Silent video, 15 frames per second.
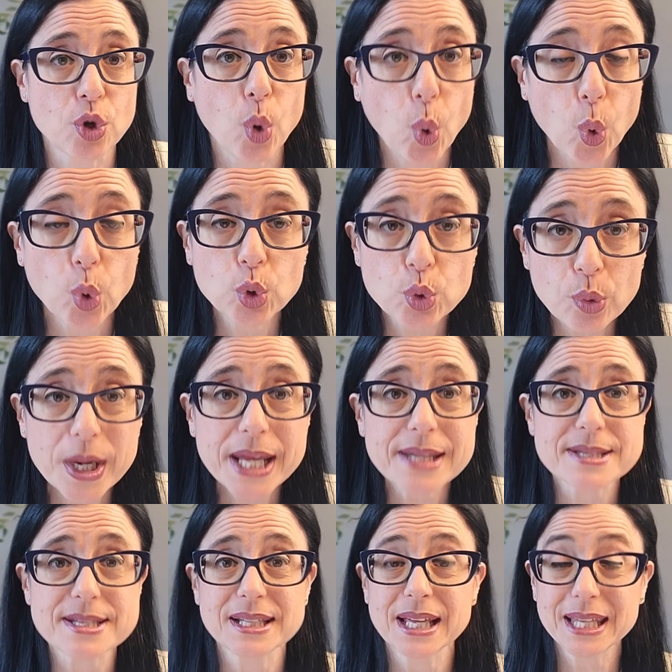your whole
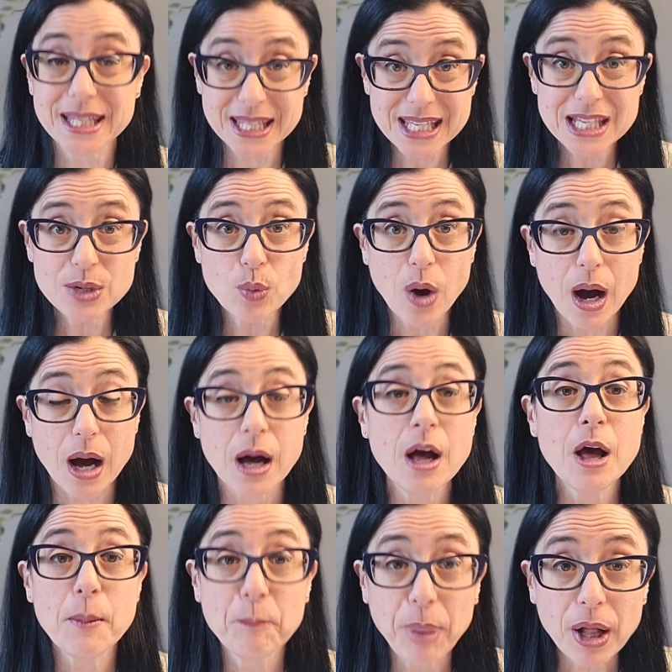grains like quinoa,
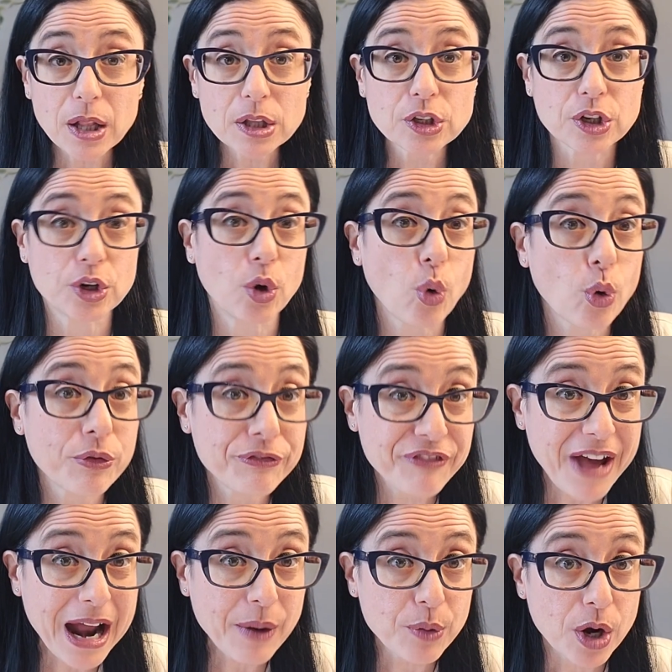bulgur, or
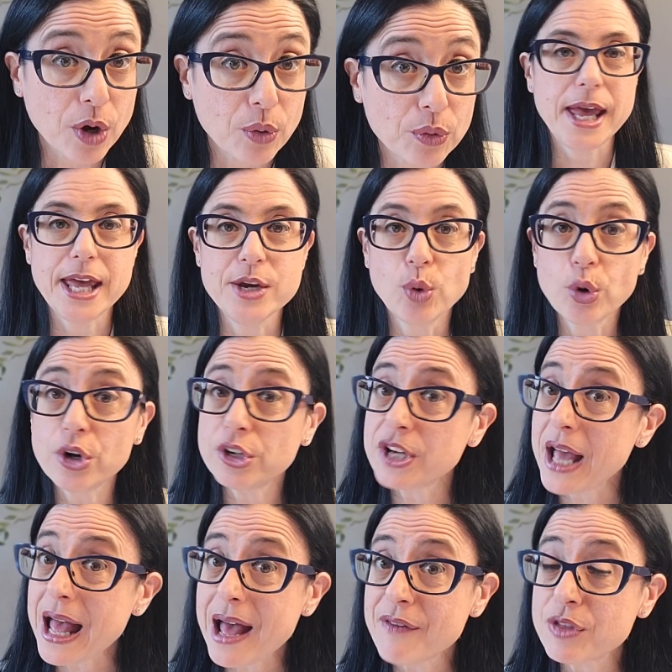farro in order to
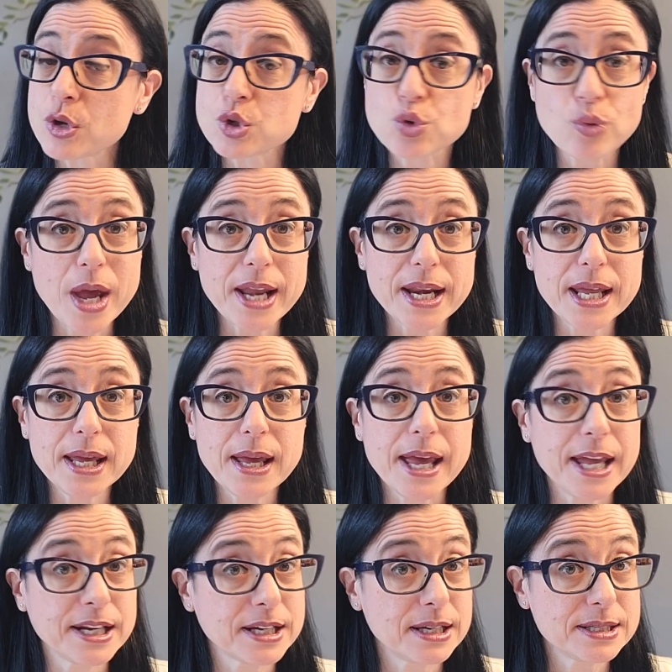have those ready
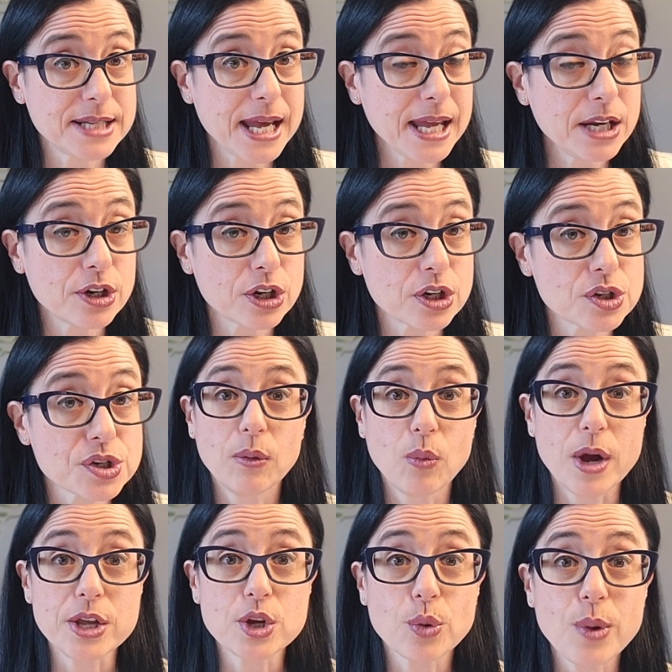in containers
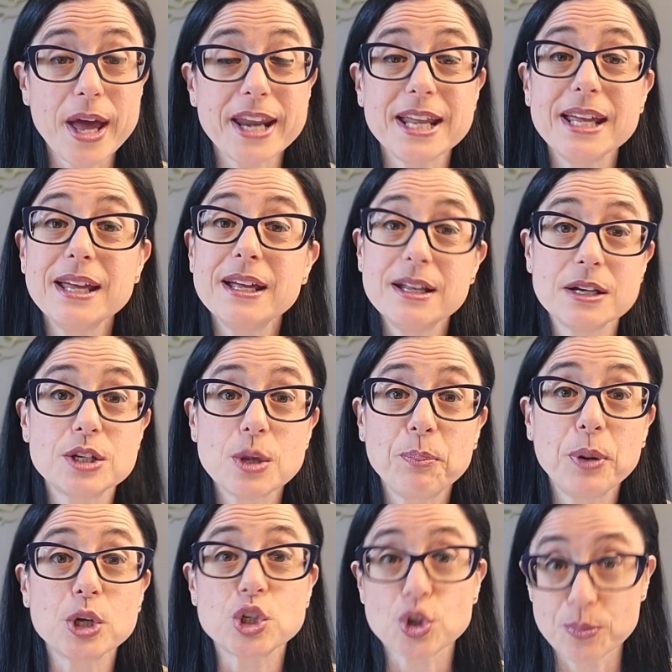when you're ready to
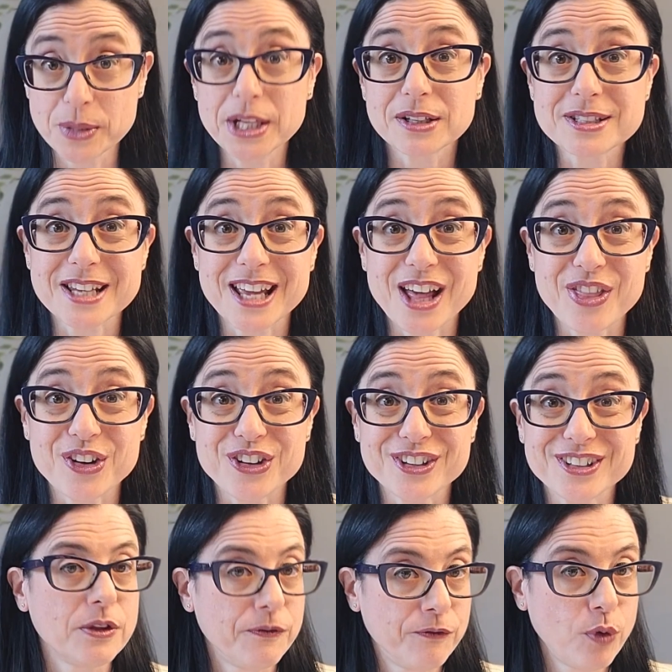put your meal together.
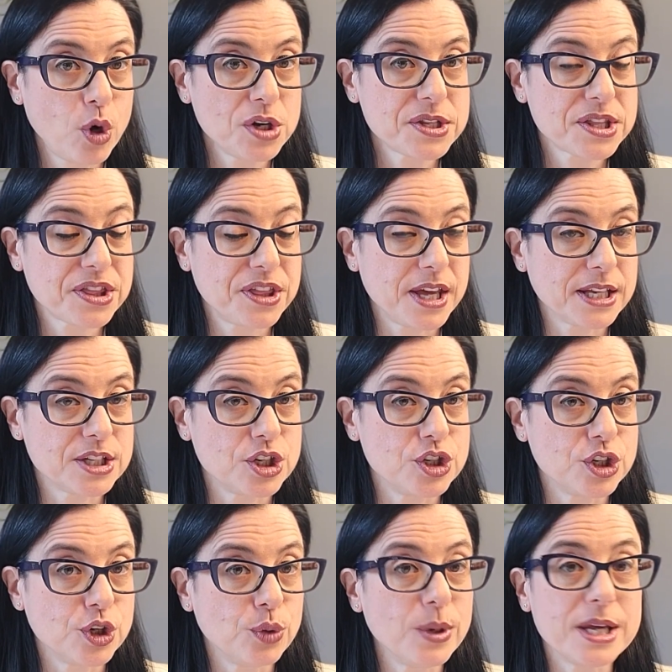The fourth thing to
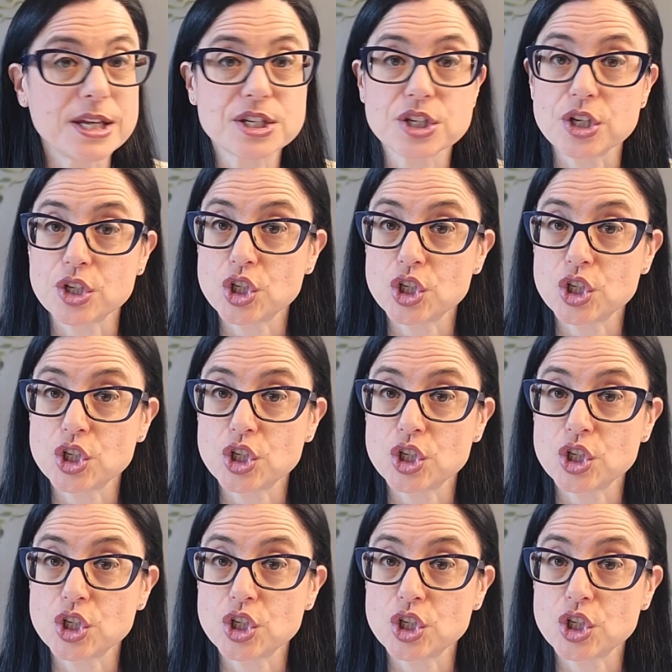do is to